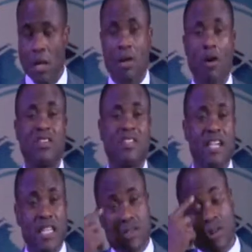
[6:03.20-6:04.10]
God
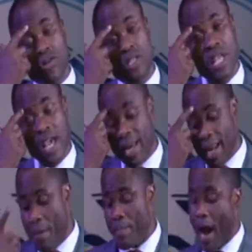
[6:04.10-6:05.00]
did not tell
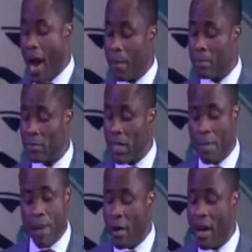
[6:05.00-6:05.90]
Abraham
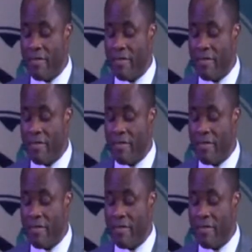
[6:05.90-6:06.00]
about